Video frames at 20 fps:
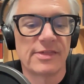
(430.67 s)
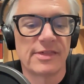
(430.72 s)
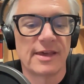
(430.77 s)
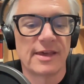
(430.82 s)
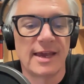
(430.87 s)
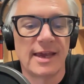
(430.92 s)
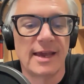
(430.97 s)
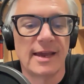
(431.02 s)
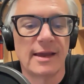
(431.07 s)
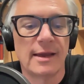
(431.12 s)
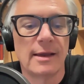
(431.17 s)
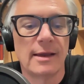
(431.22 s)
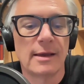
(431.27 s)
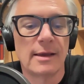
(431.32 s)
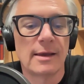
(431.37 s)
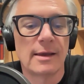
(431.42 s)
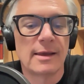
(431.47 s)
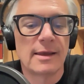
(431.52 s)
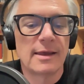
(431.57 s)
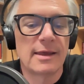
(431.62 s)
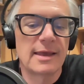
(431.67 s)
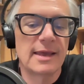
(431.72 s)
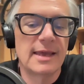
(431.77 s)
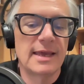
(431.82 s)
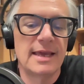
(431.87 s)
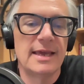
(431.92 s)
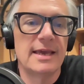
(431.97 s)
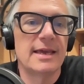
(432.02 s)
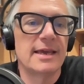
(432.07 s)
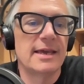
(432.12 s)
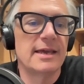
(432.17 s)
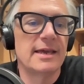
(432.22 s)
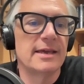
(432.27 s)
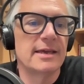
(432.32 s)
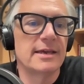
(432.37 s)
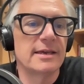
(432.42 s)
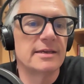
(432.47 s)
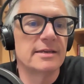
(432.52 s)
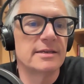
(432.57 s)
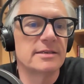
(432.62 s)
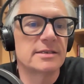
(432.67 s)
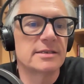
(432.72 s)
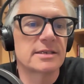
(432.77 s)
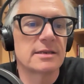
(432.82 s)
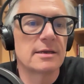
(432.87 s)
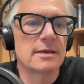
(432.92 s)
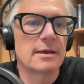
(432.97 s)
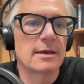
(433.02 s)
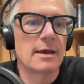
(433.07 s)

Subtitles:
thing is,